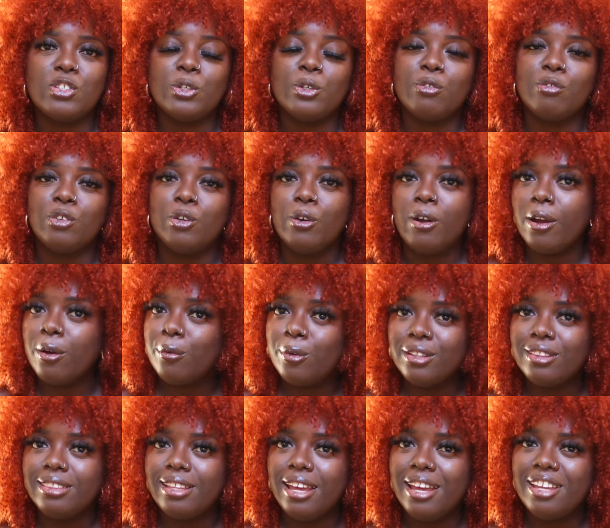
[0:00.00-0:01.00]
So if you are
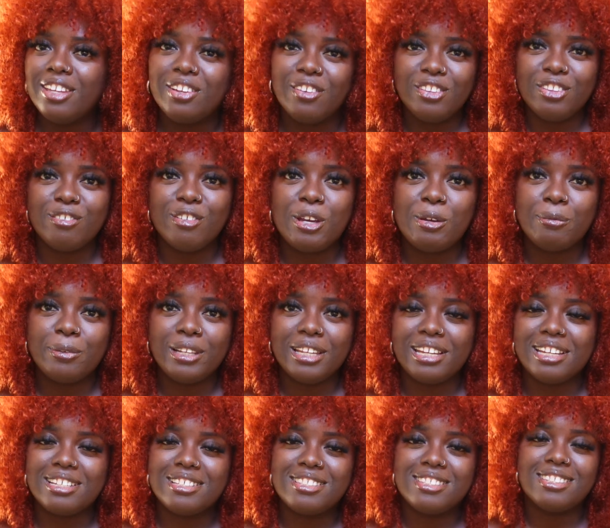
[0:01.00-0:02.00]
with that, you're in the right
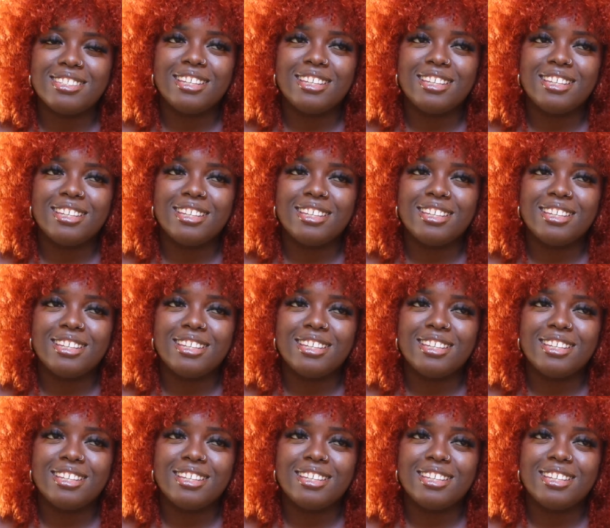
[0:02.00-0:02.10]
place.